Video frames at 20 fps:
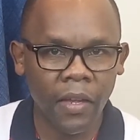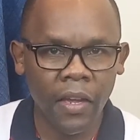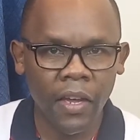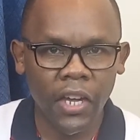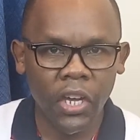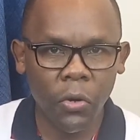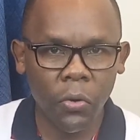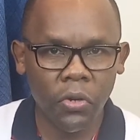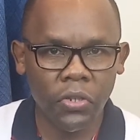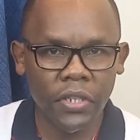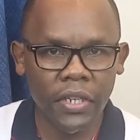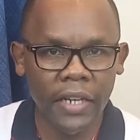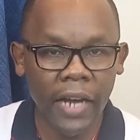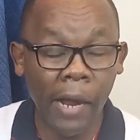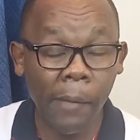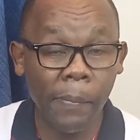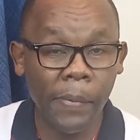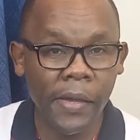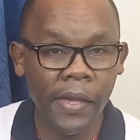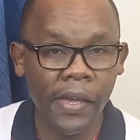he wasn't
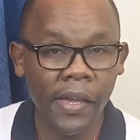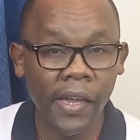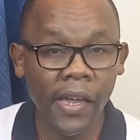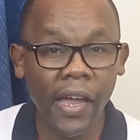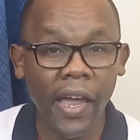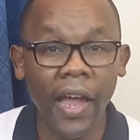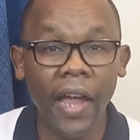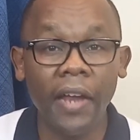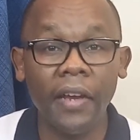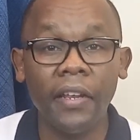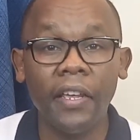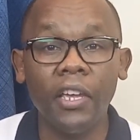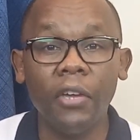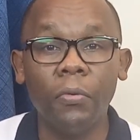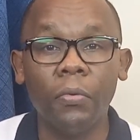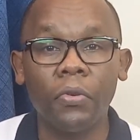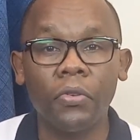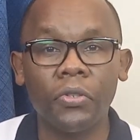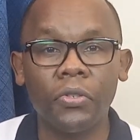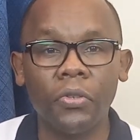happy, and he
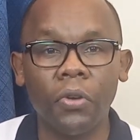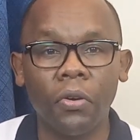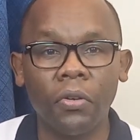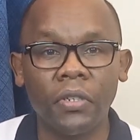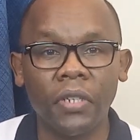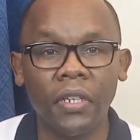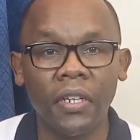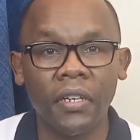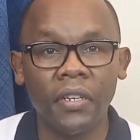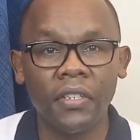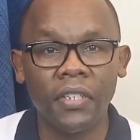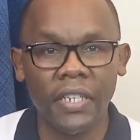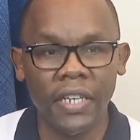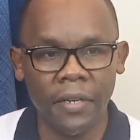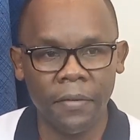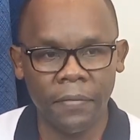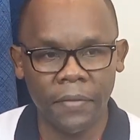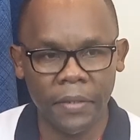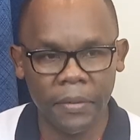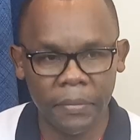was not
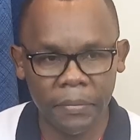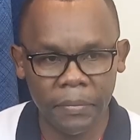served.